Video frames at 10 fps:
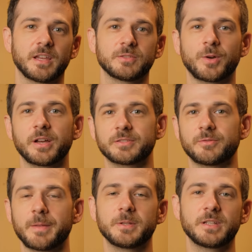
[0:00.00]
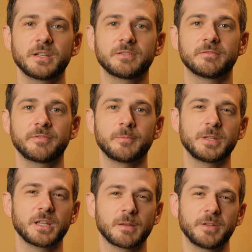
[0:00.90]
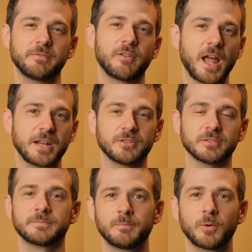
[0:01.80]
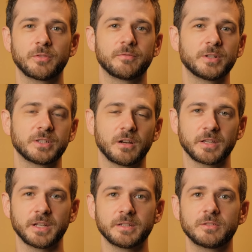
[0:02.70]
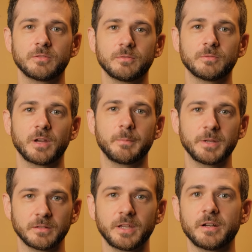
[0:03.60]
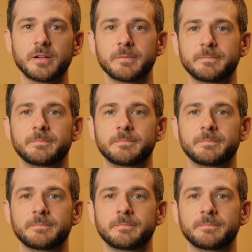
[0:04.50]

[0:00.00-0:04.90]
as well as a reputation for being a bit fragile, both of which I'll get into a bit later.